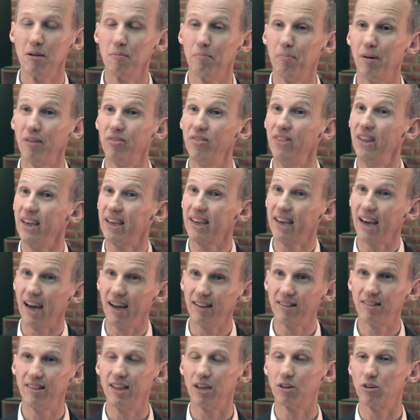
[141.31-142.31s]
but they
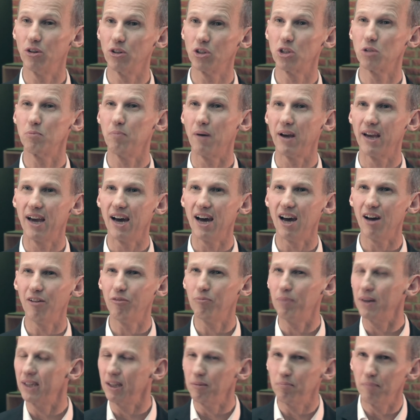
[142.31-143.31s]
cut the costs by half,
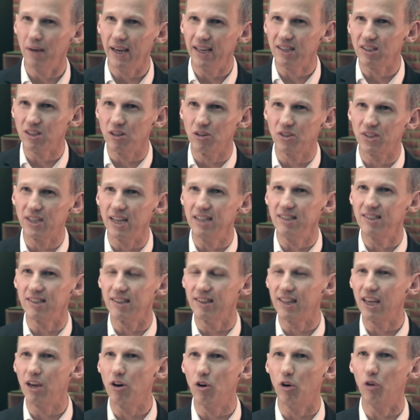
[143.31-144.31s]
but it makes no sense,
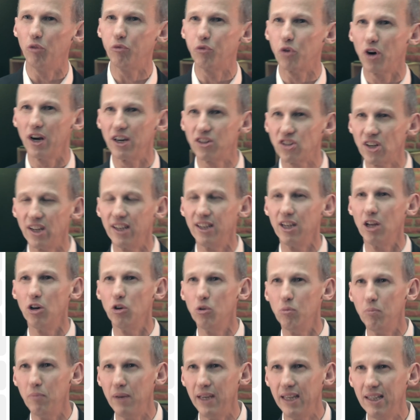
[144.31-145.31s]
and they offer actually no
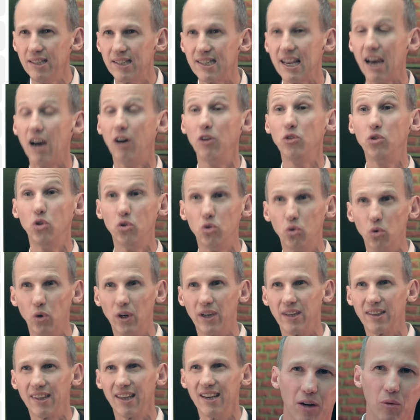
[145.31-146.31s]
means how to do it.